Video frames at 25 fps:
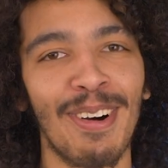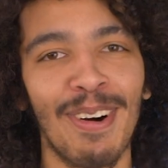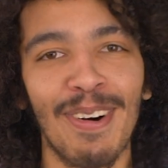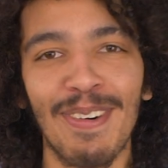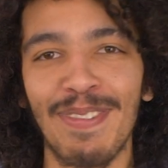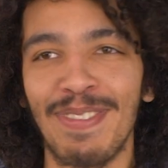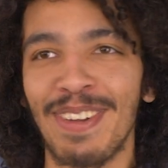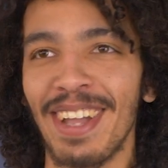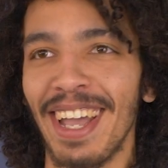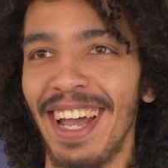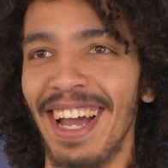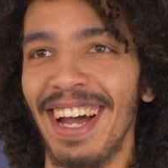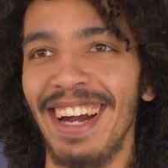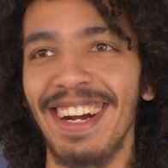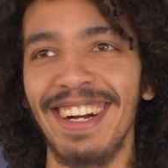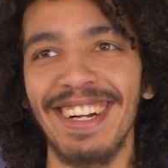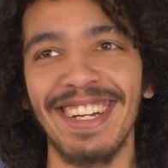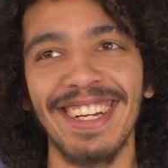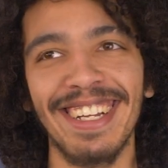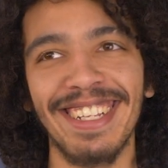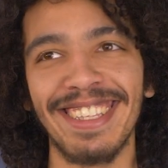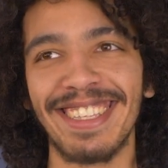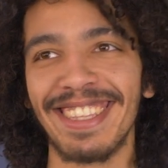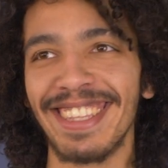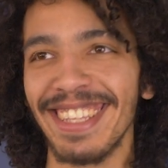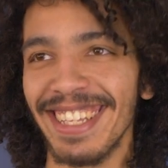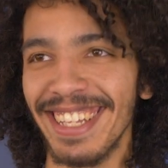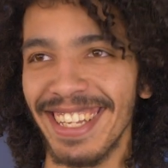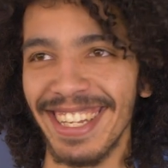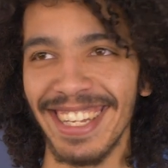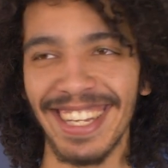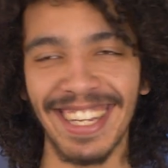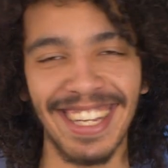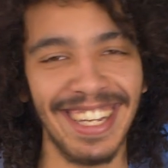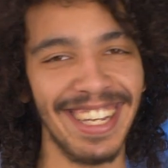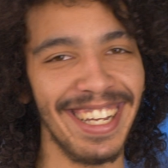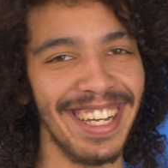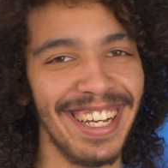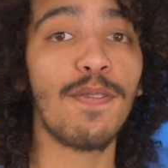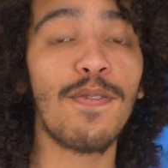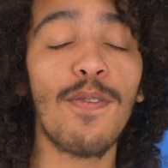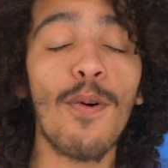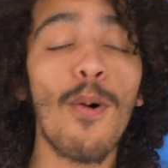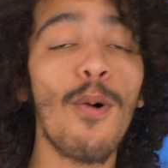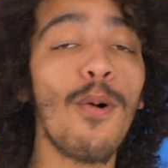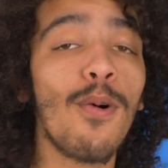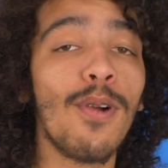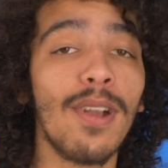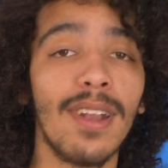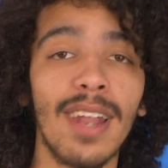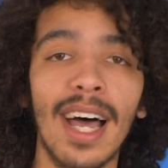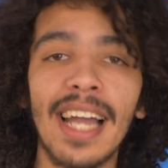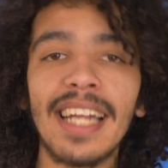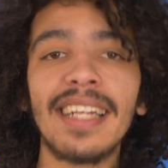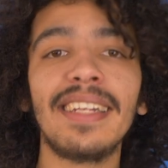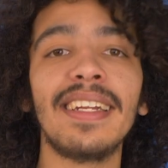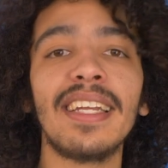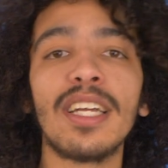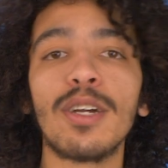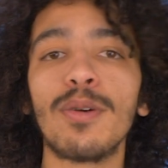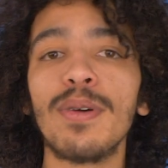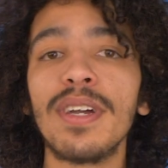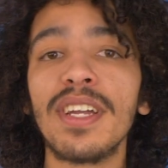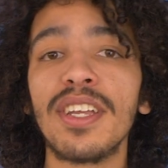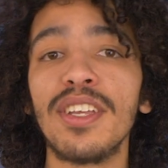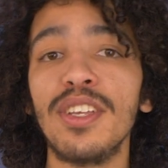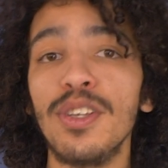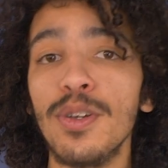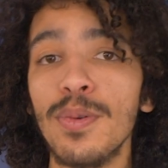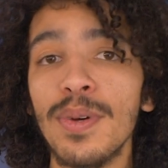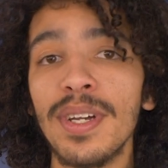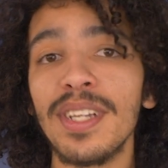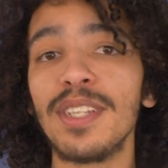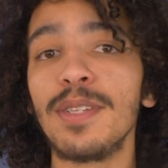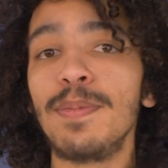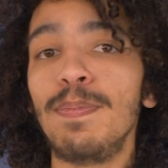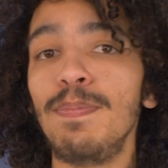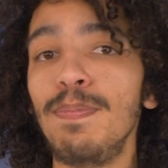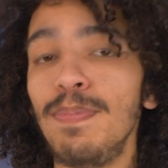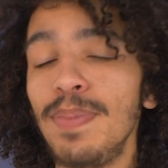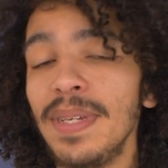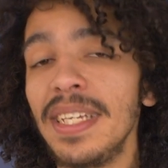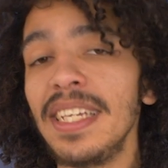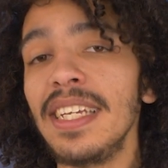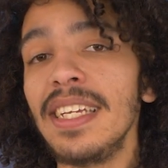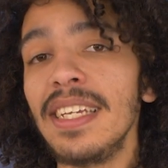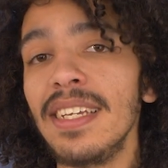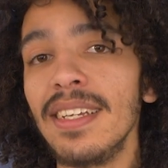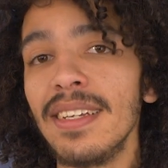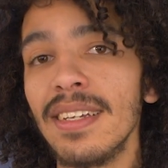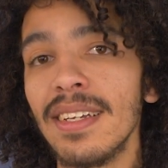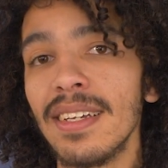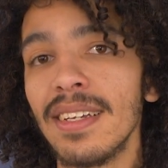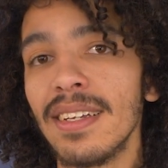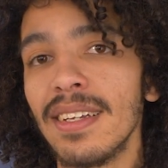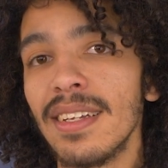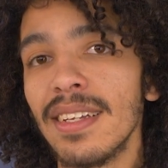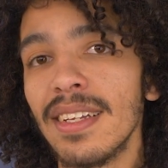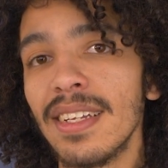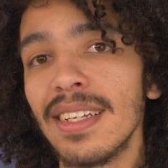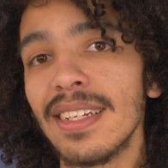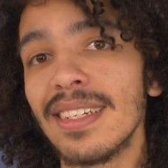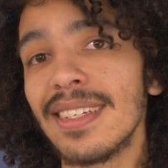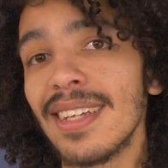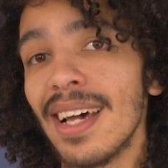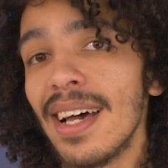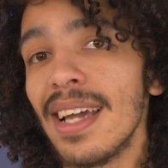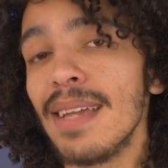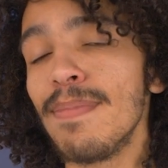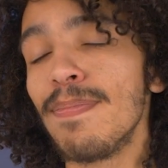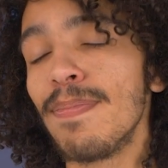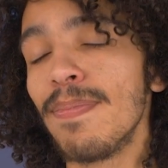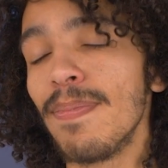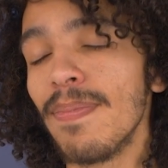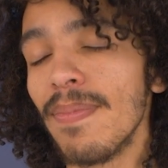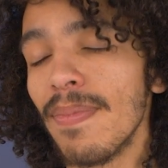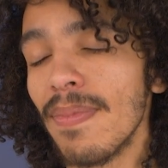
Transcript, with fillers: Off, guys. 4 lightning quick USB type.